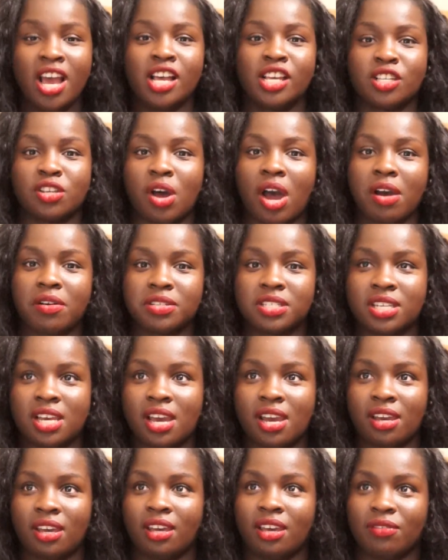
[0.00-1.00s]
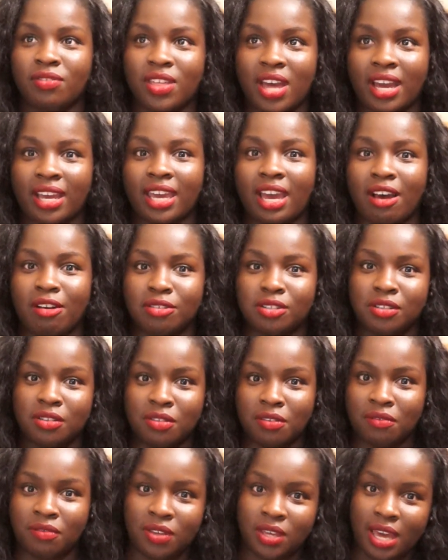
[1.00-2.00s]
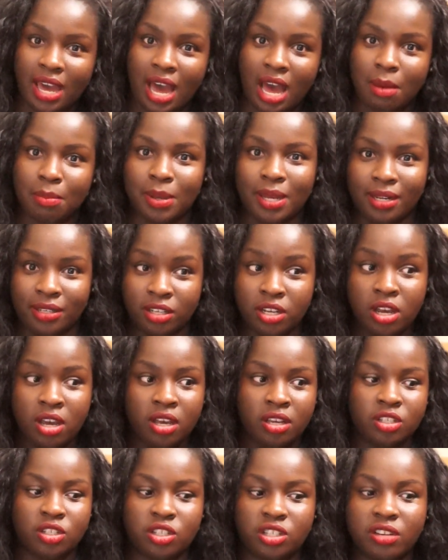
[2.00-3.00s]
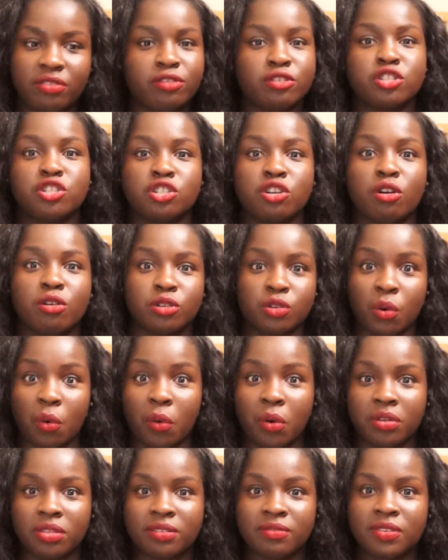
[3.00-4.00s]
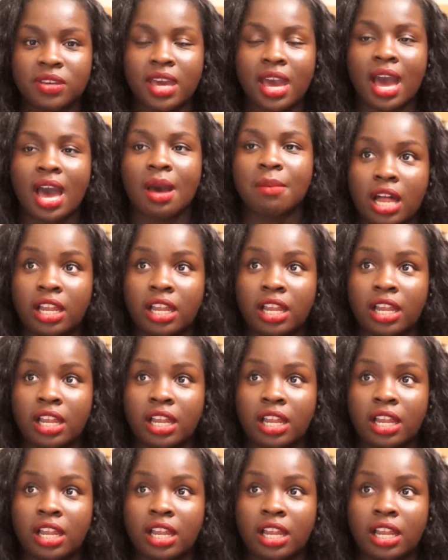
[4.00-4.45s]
So I would say, if that counts, the V-app and different shows on the V-app.